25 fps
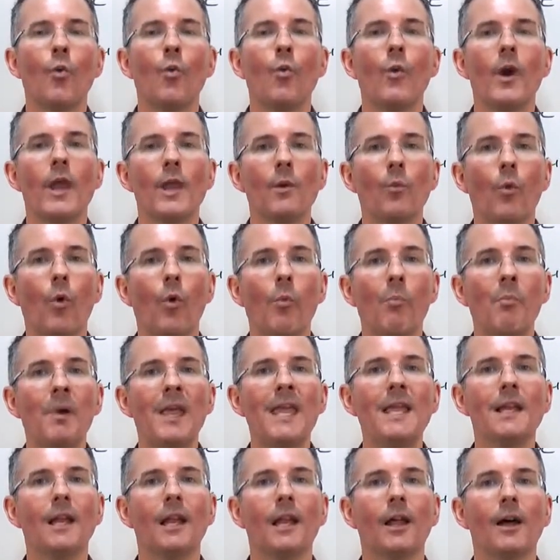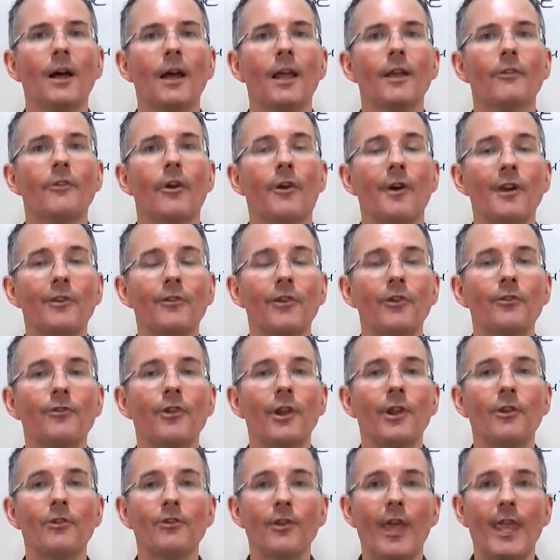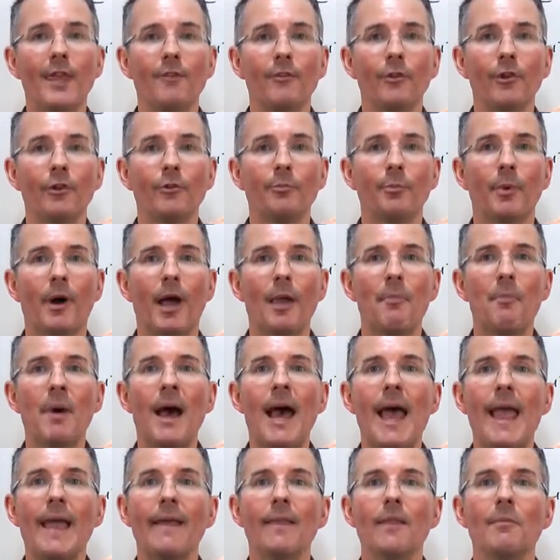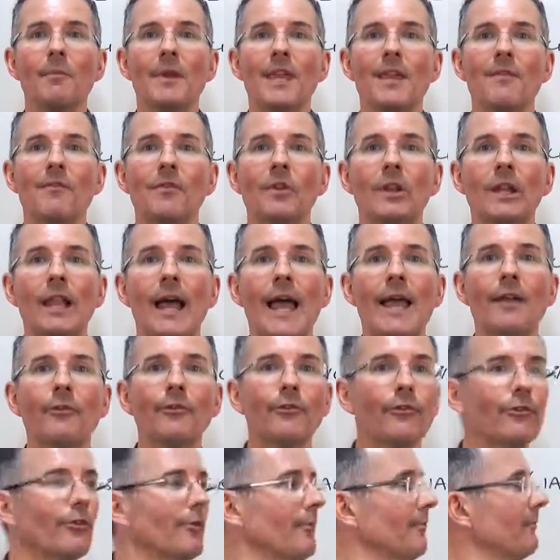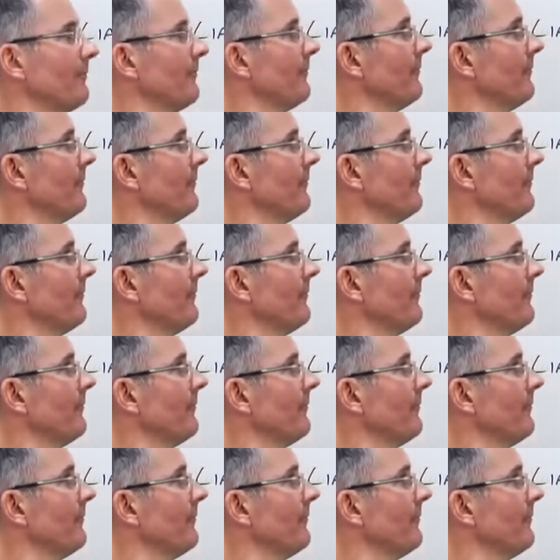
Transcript: we will penalise our existing savers by paying them even less,